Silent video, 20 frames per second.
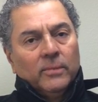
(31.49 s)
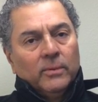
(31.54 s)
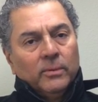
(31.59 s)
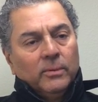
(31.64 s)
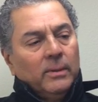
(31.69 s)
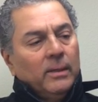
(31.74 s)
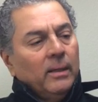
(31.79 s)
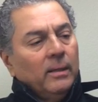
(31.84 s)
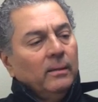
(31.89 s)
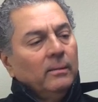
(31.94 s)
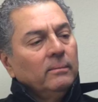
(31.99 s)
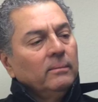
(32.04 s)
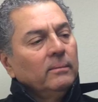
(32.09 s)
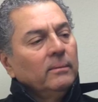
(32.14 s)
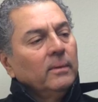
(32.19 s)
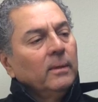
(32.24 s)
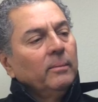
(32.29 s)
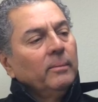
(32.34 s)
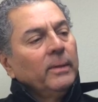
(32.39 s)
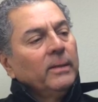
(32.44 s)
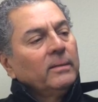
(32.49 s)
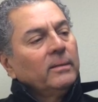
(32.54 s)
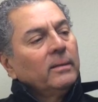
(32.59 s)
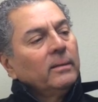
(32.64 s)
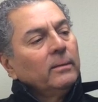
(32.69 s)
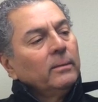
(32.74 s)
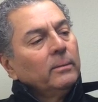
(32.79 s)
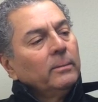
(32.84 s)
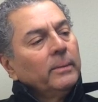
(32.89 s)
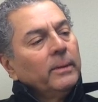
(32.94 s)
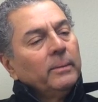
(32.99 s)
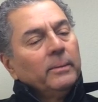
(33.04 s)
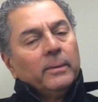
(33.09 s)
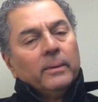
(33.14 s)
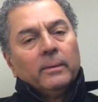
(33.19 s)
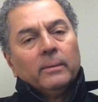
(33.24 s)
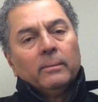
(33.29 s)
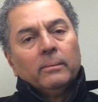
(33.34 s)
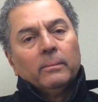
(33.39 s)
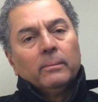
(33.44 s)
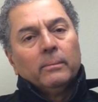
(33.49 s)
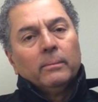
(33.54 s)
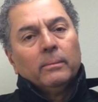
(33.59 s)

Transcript: do that. The bass can do maybe,